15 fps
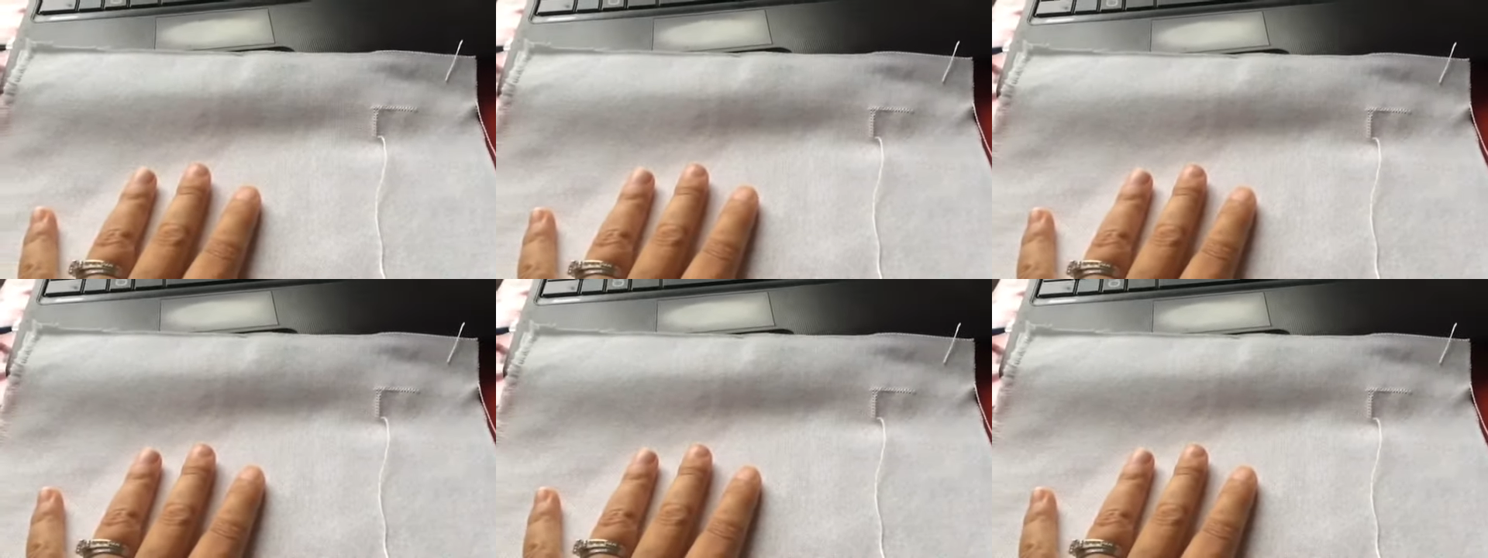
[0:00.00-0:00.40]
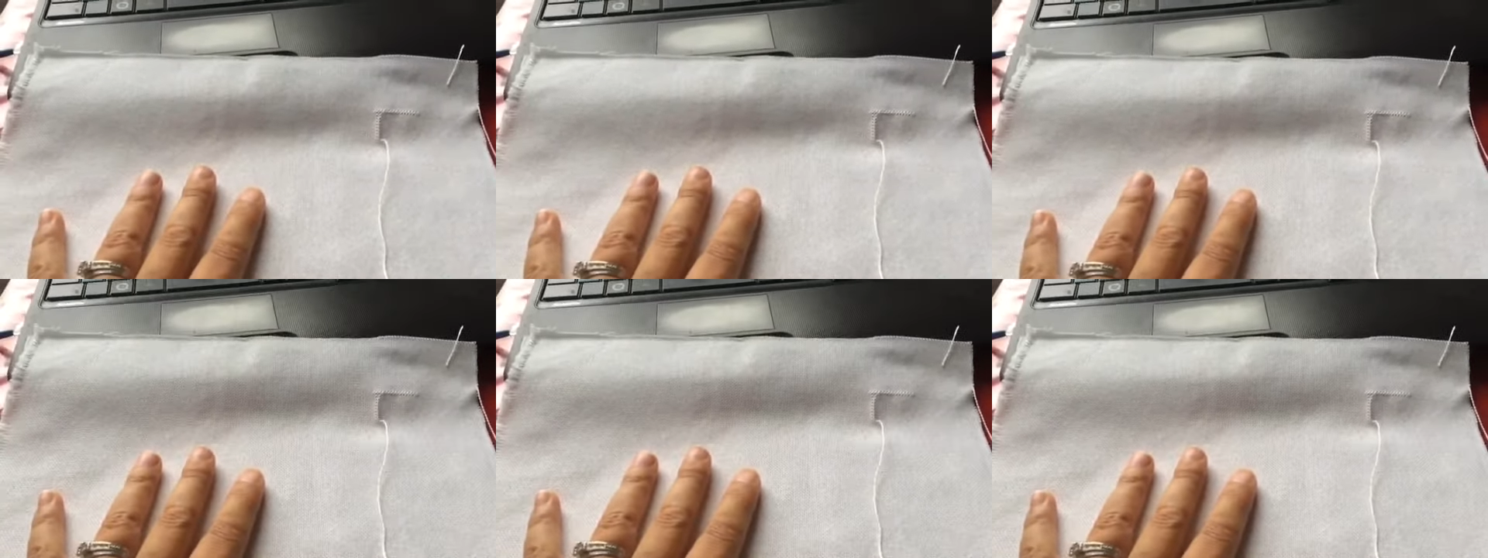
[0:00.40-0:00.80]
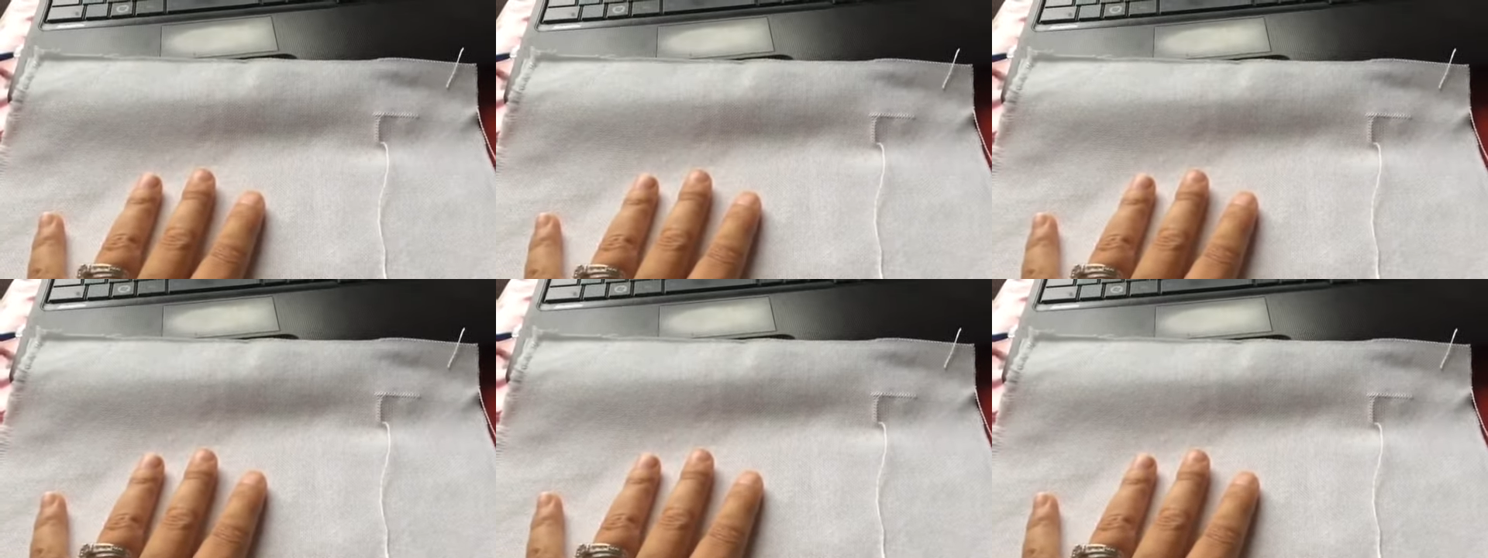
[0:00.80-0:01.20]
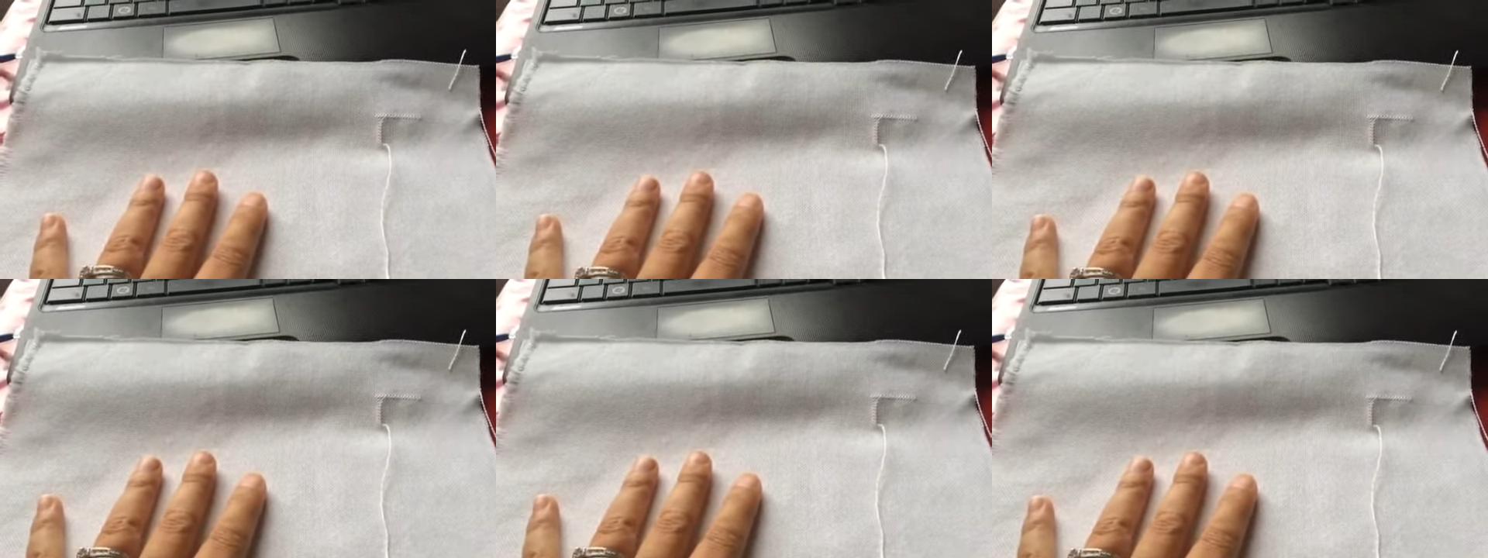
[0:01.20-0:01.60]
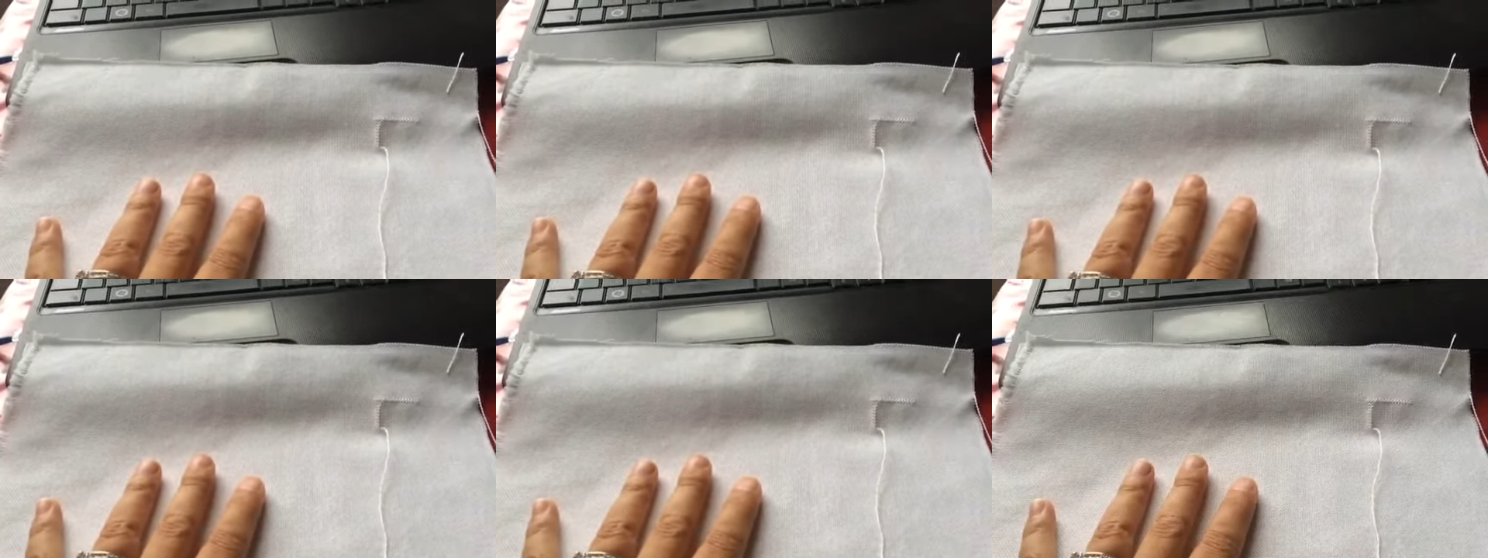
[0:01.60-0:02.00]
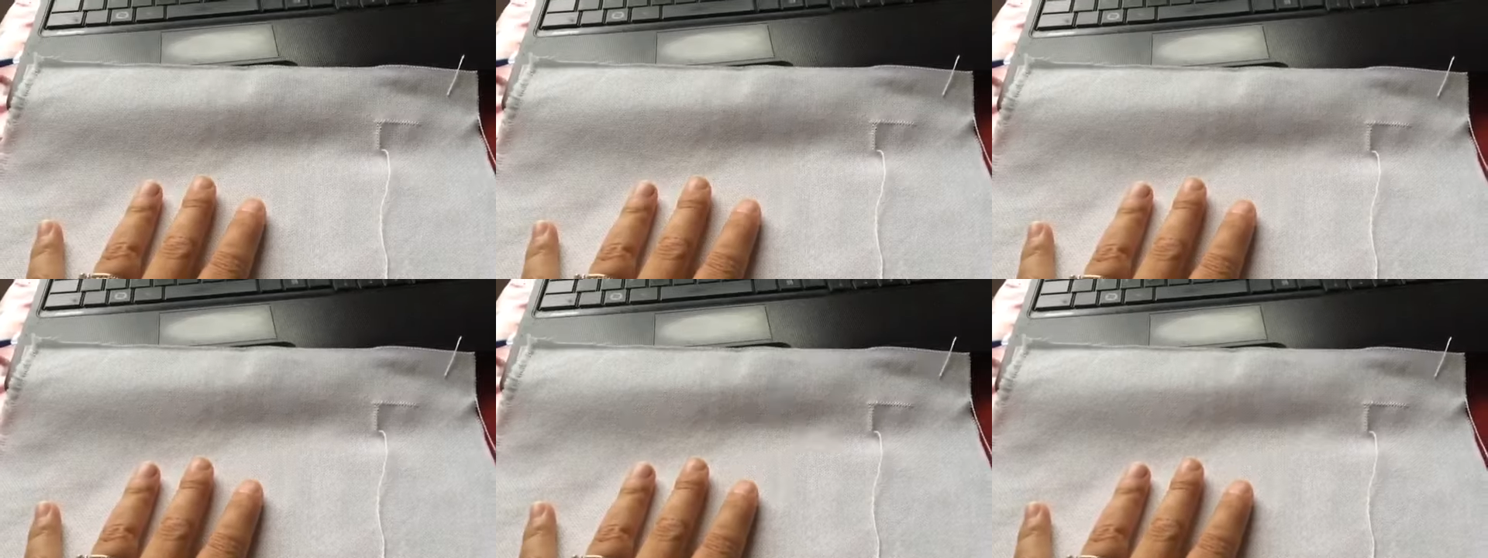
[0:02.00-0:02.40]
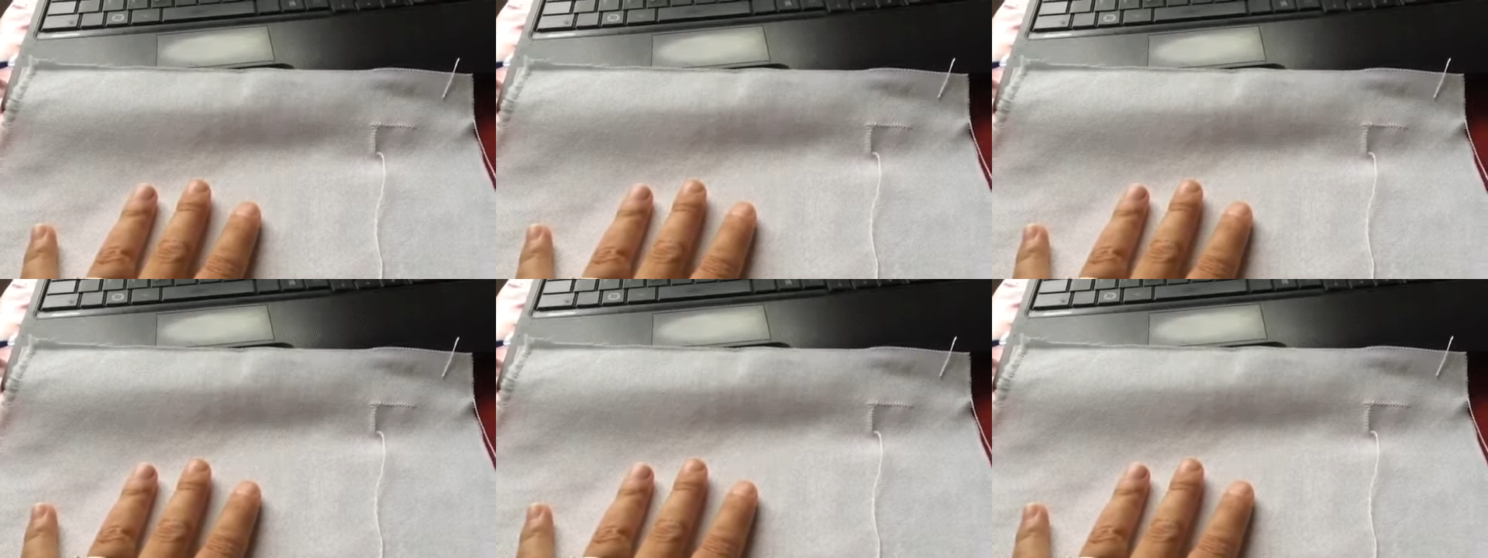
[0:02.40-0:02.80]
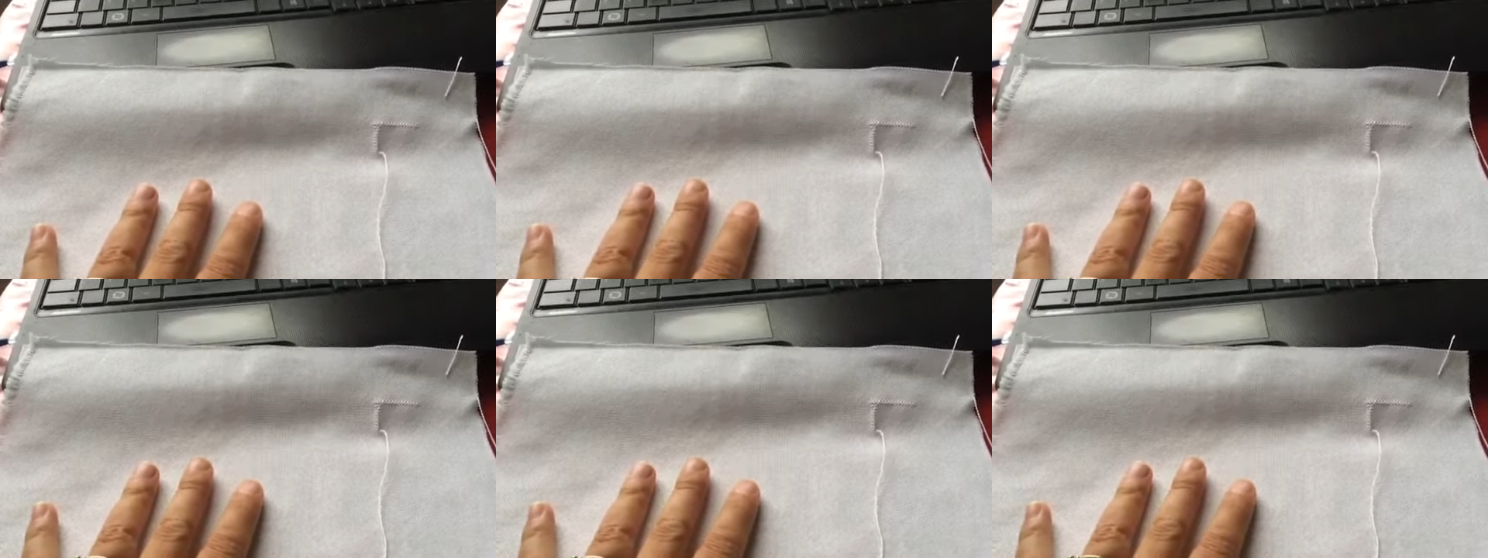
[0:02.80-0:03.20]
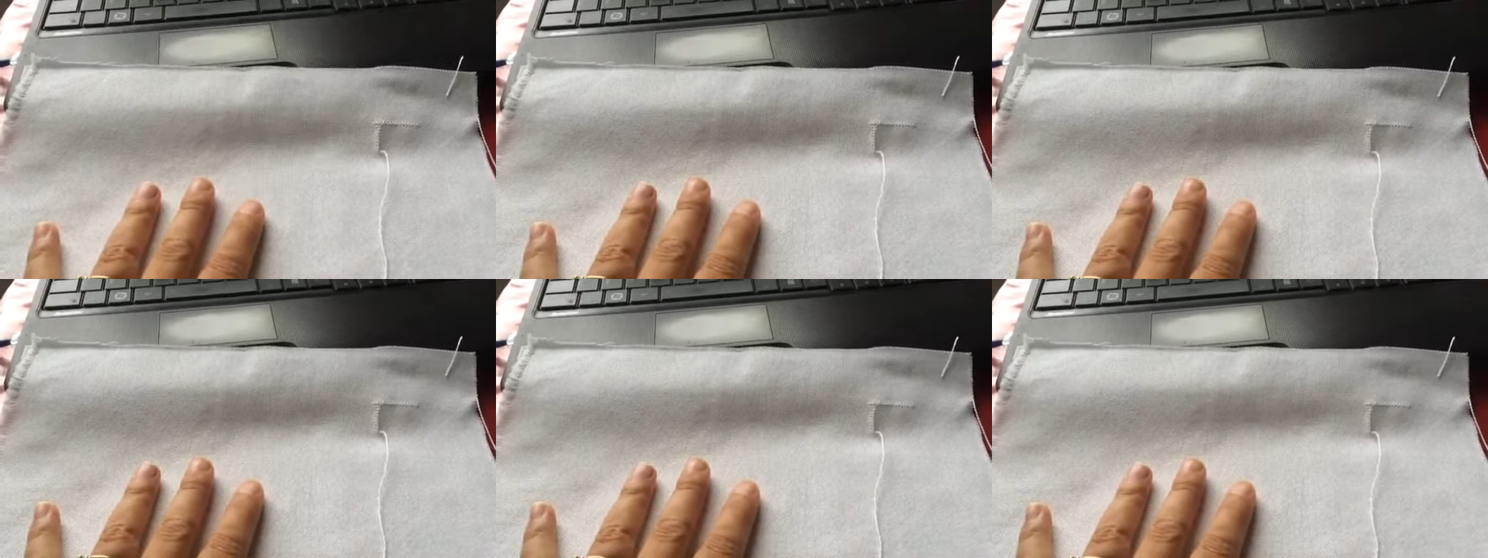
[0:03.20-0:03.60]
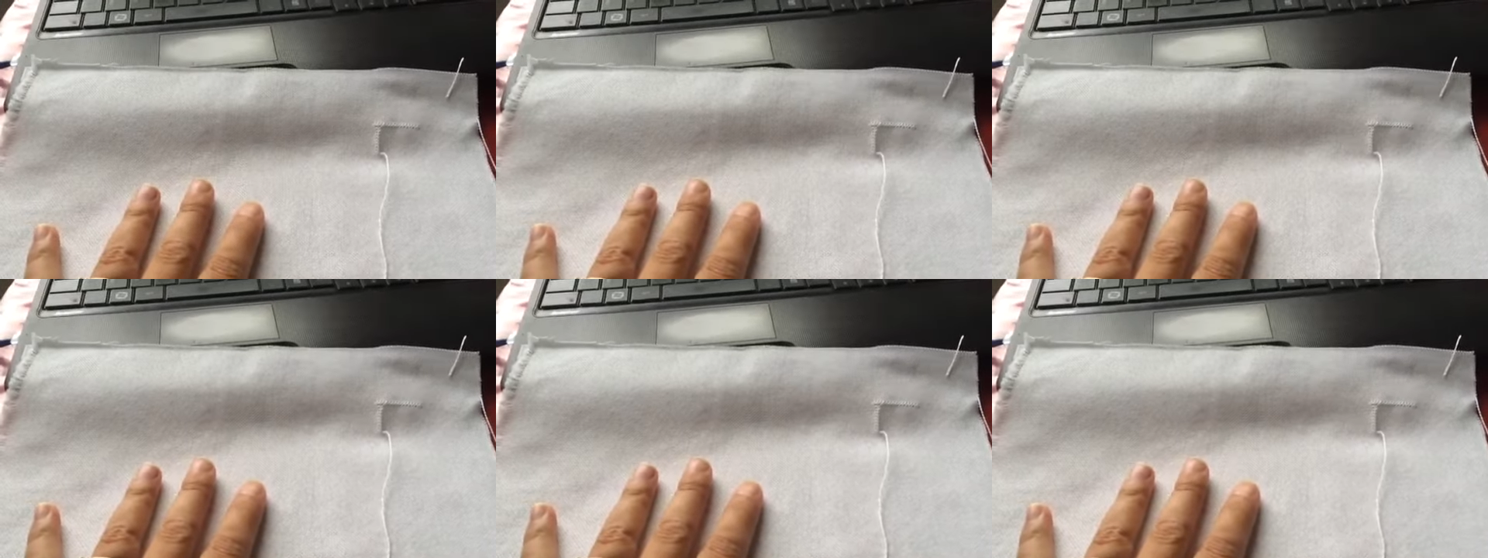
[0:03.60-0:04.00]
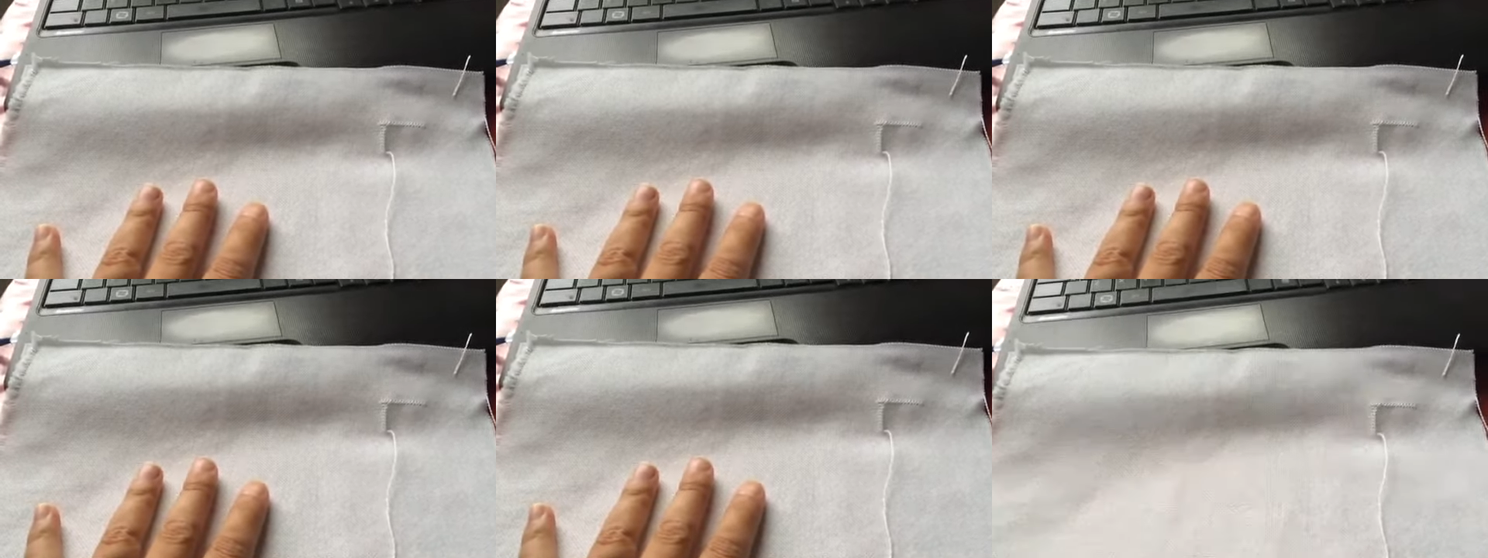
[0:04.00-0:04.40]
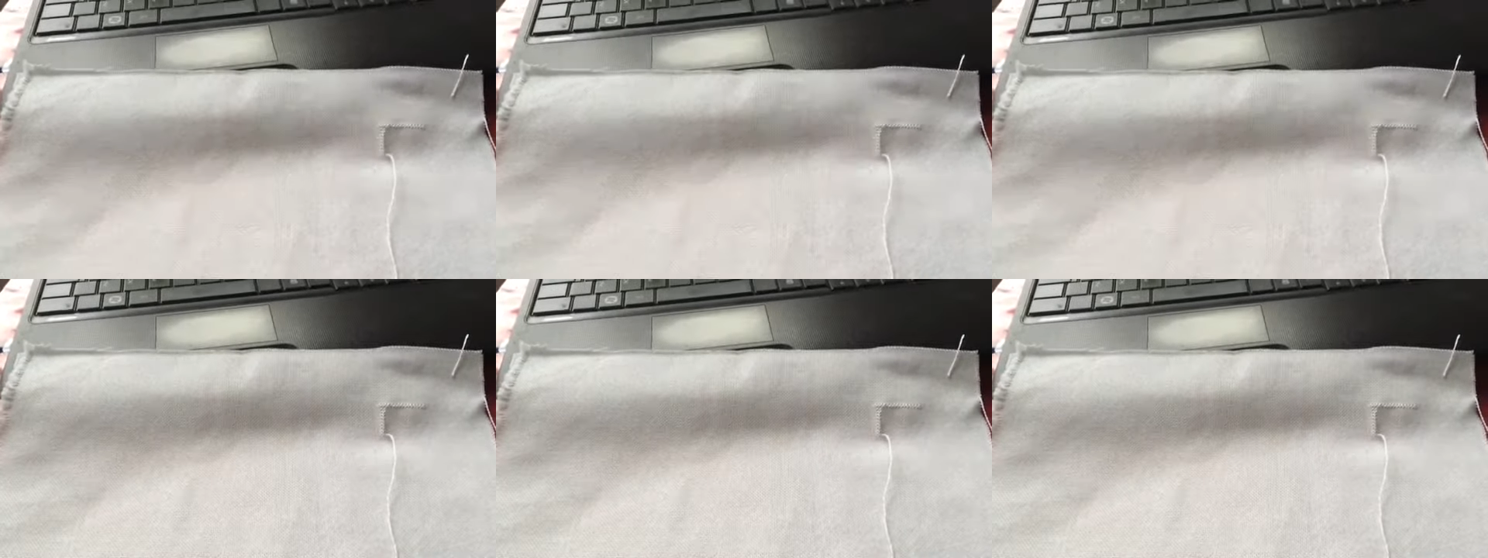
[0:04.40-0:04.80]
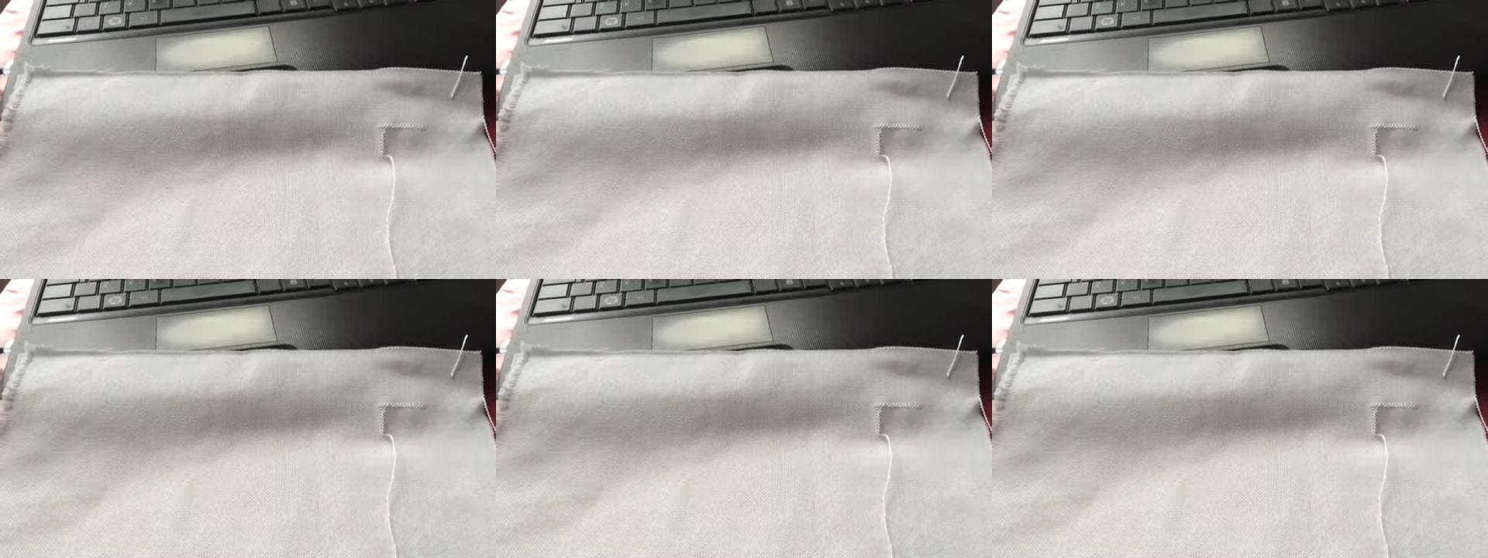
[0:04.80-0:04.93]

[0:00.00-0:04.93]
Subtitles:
No face is visible, so there are no lips to read.